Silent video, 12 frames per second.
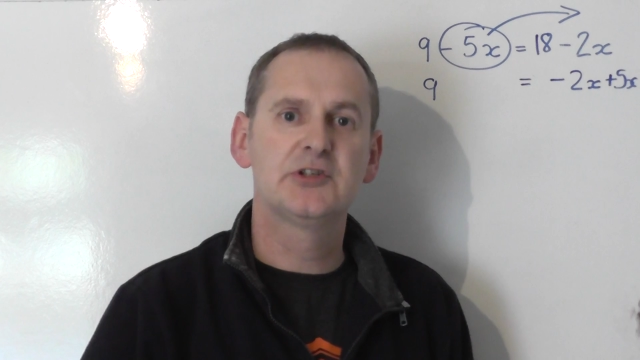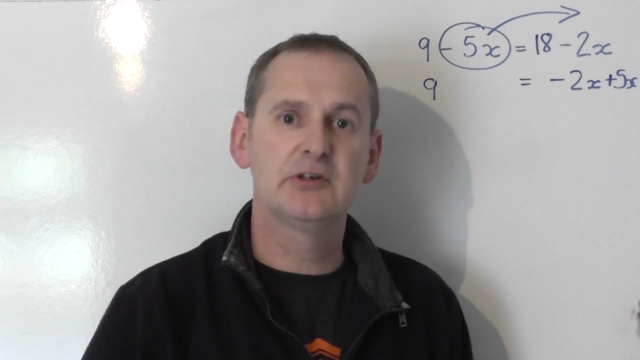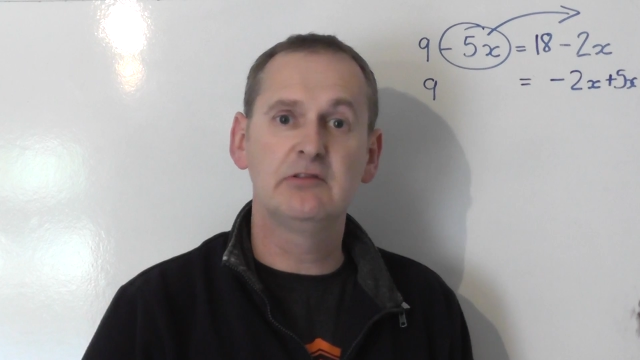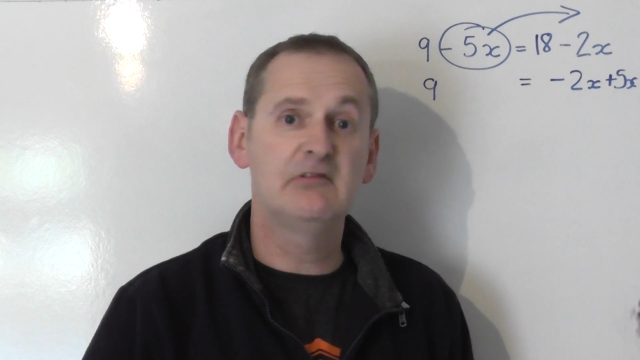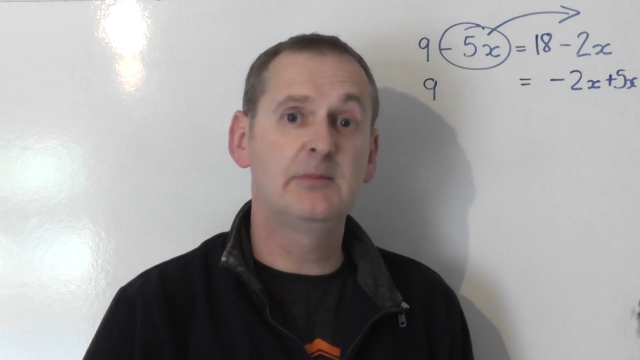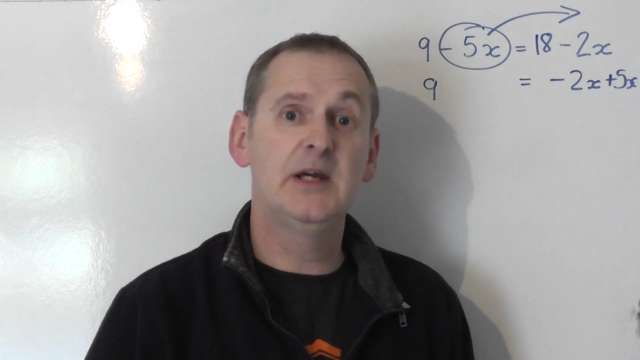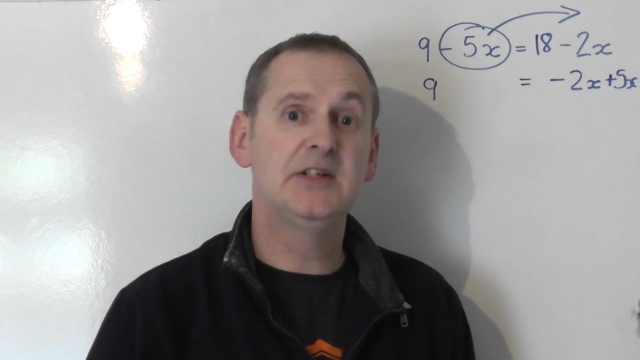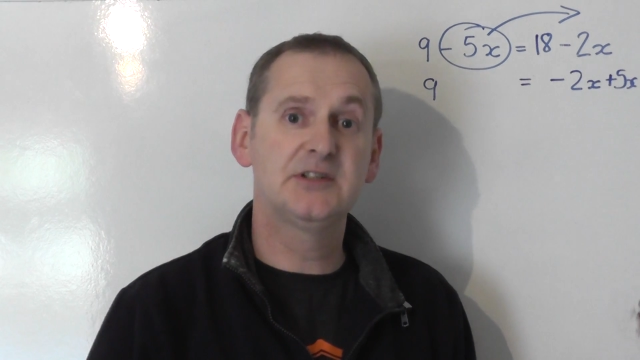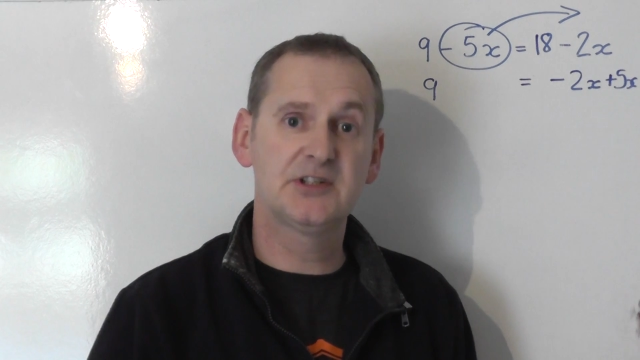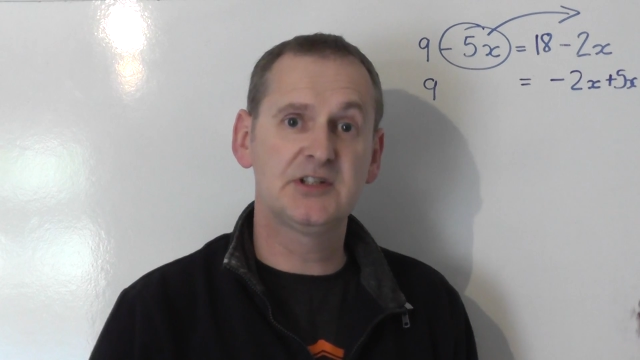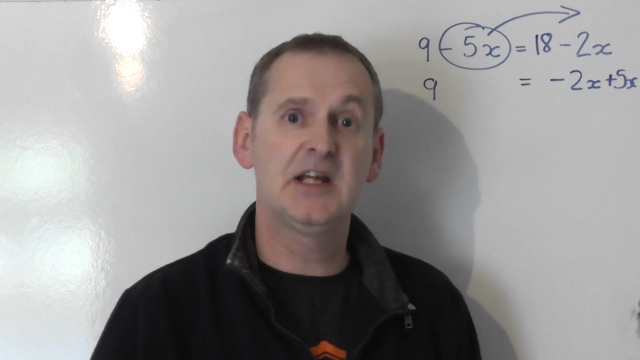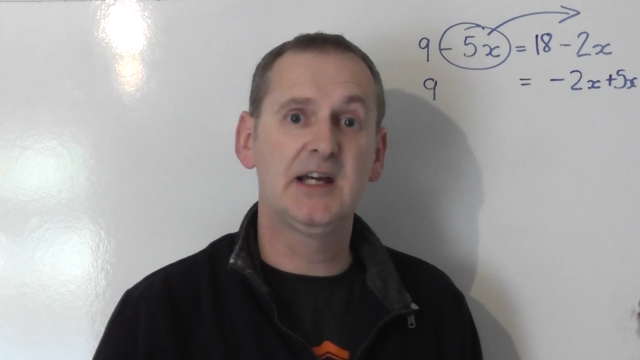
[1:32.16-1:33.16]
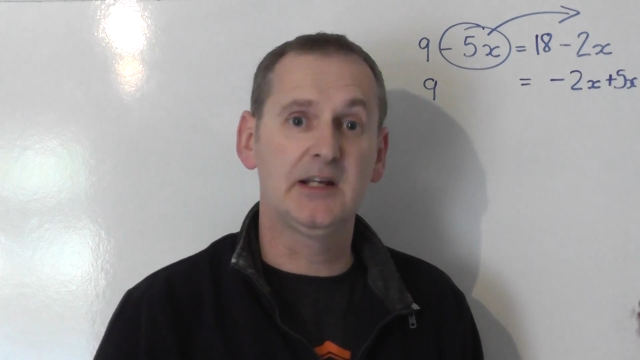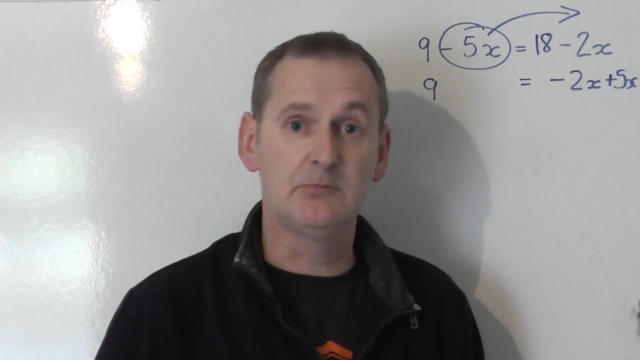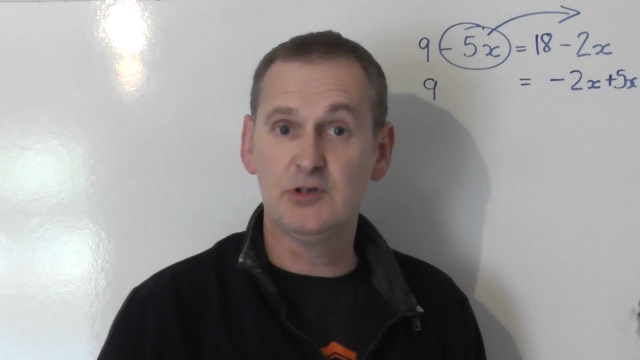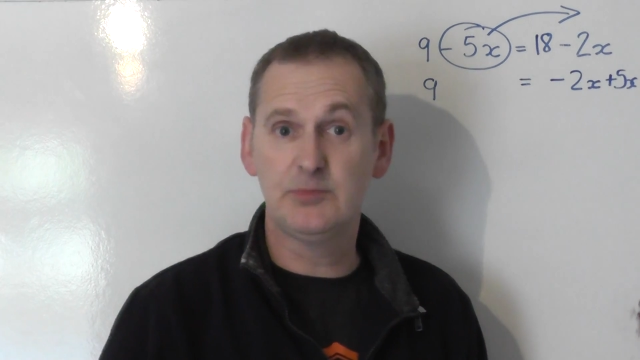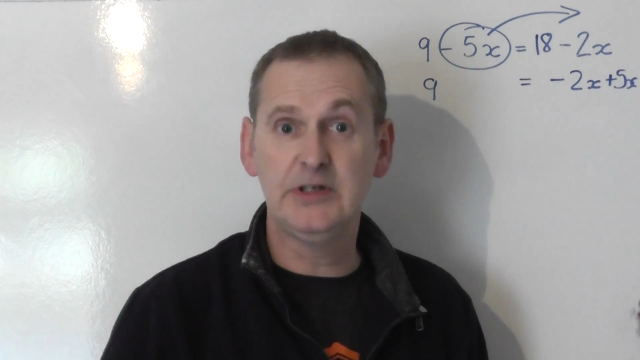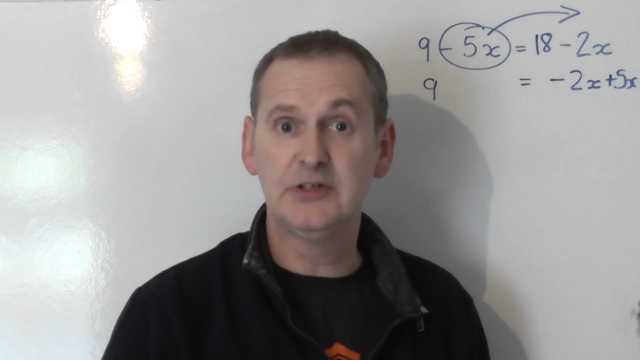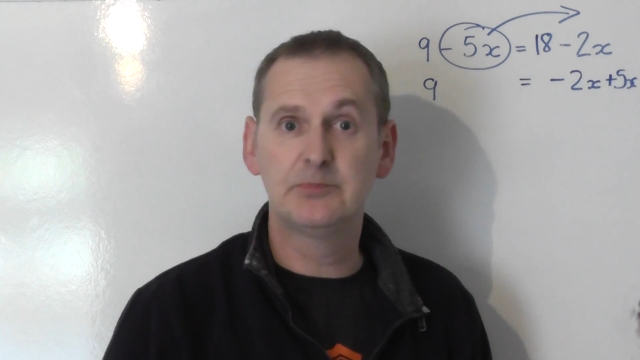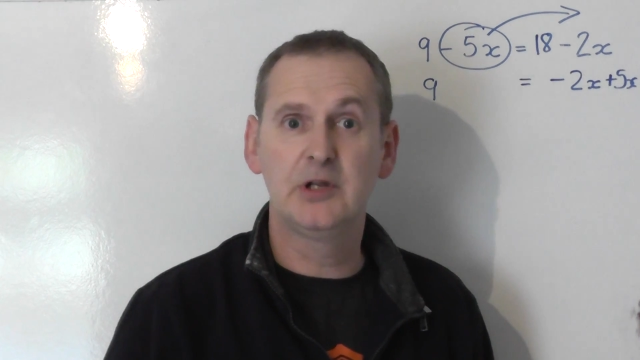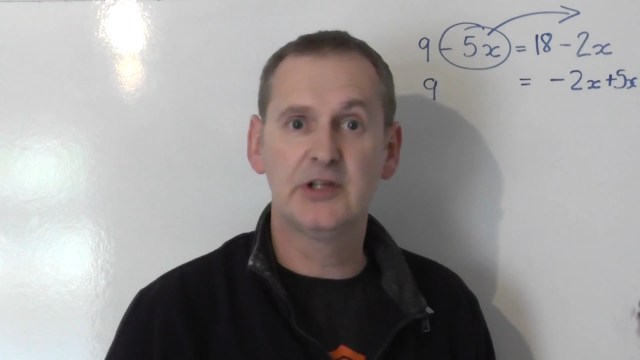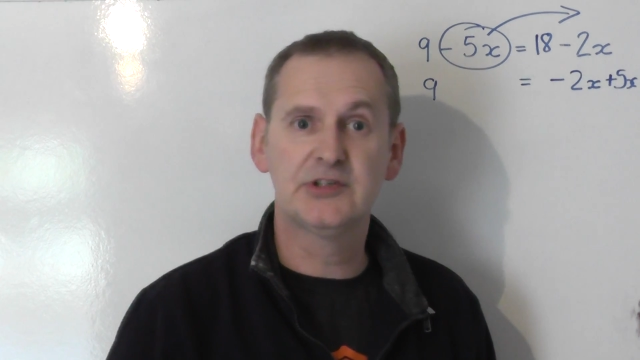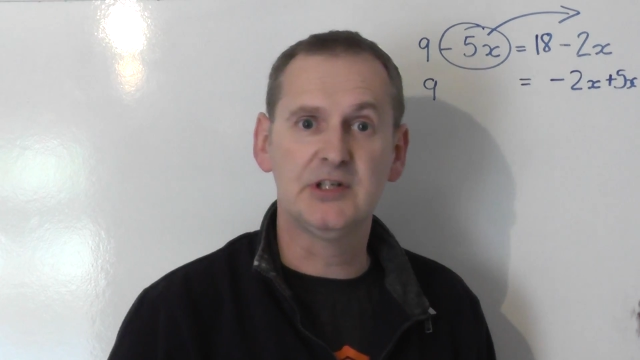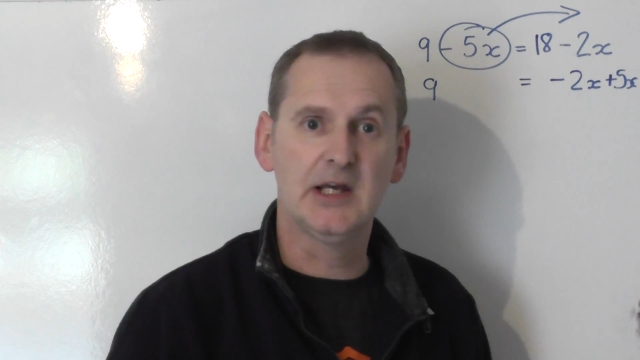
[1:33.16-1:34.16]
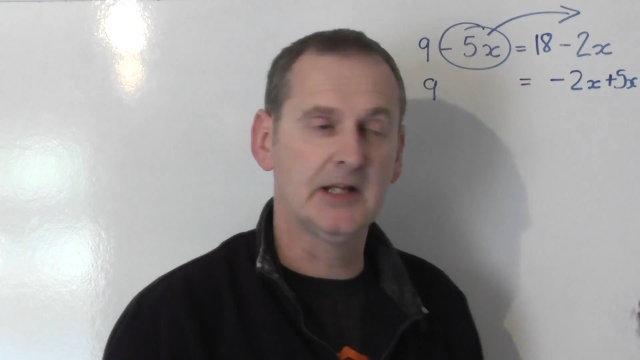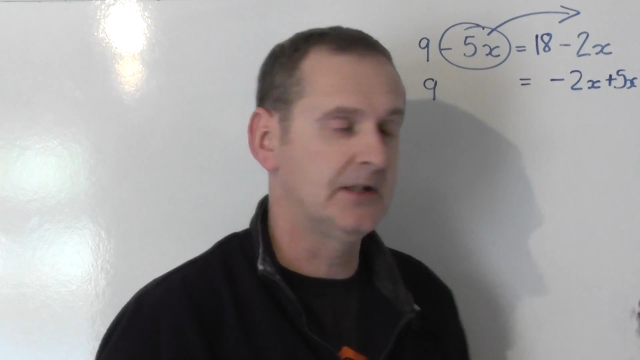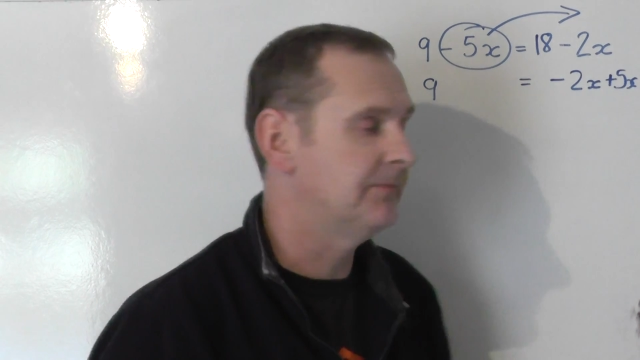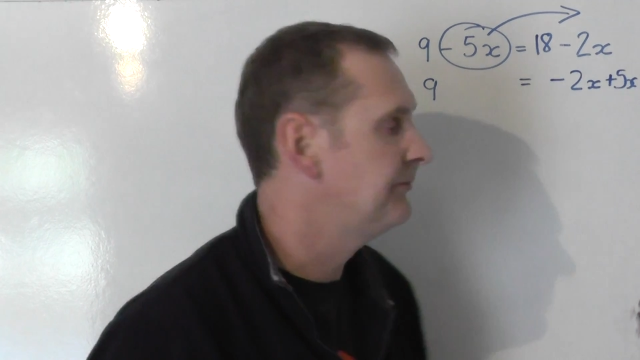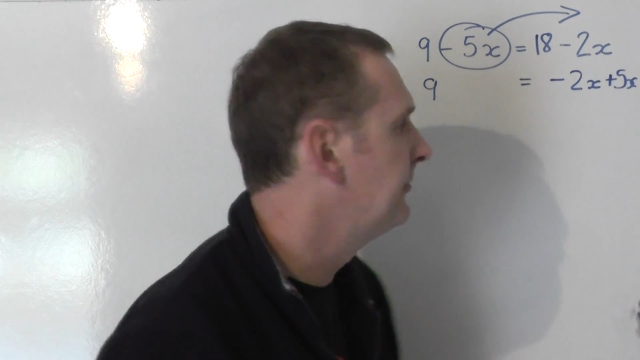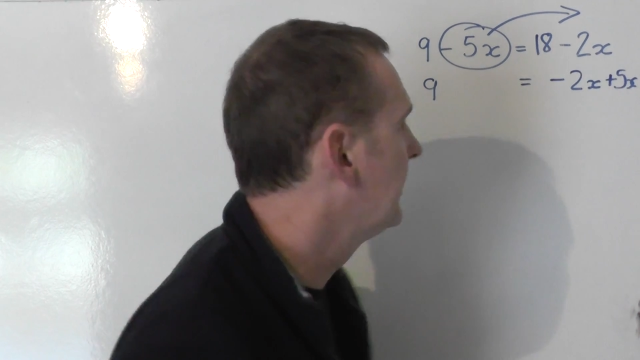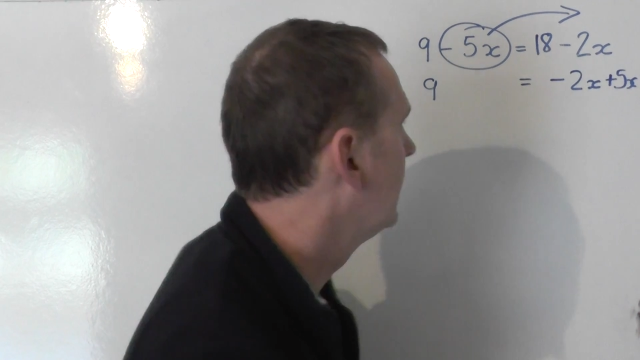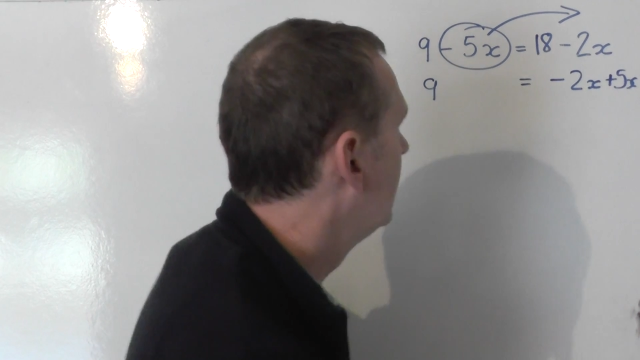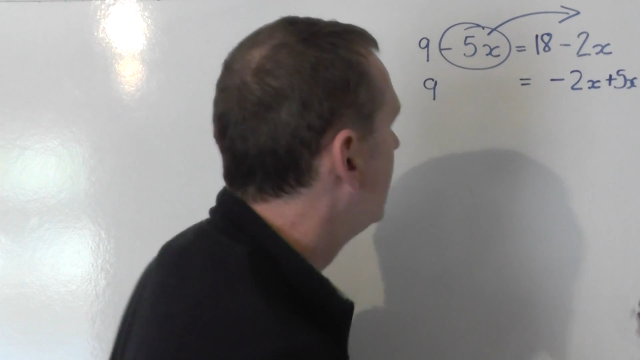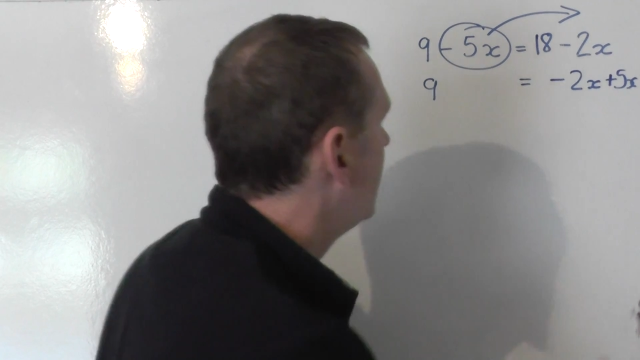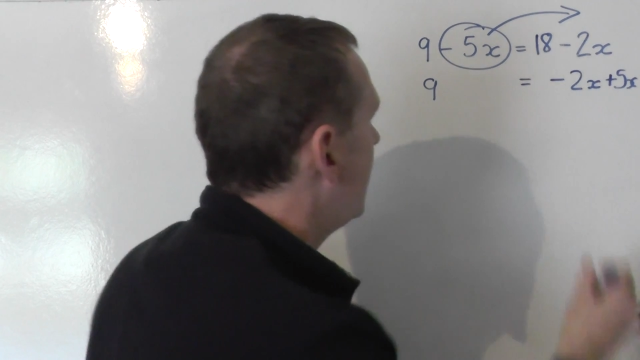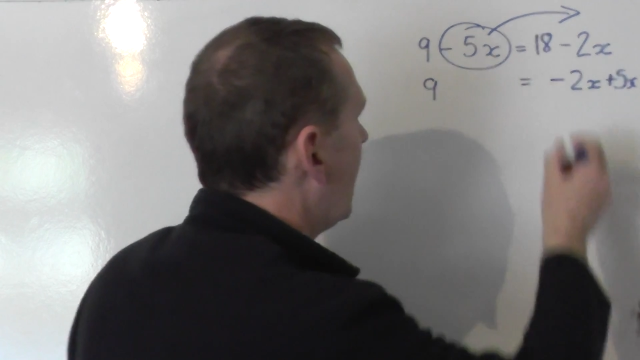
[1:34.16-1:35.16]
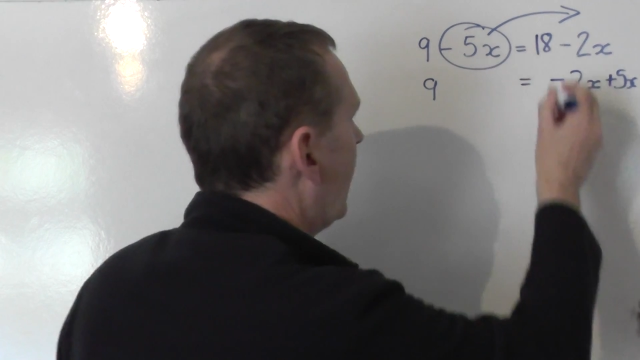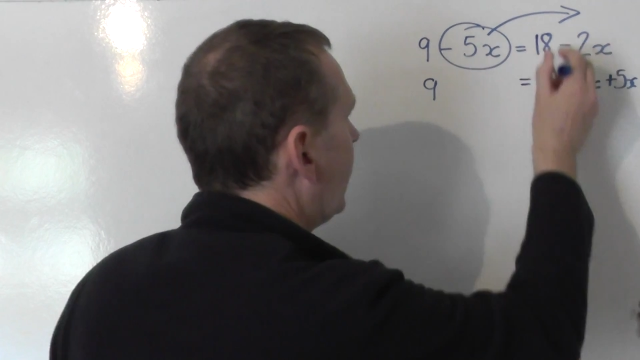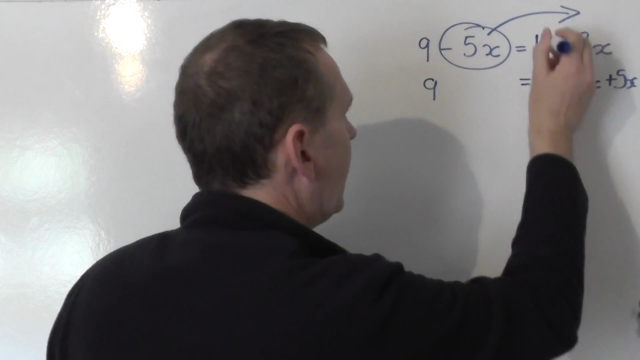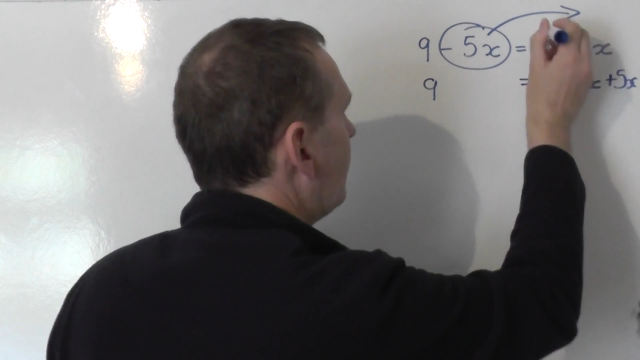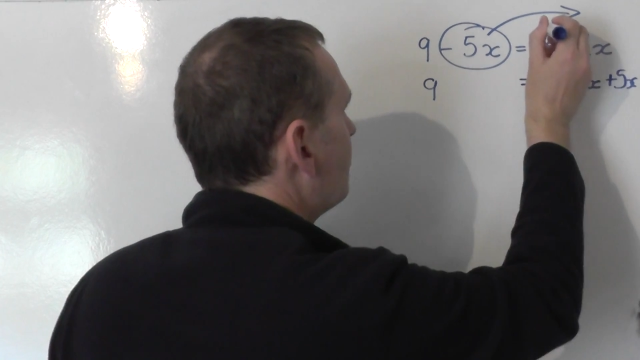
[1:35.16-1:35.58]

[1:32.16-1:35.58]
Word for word: So it remains as 9, which means plus 9. I now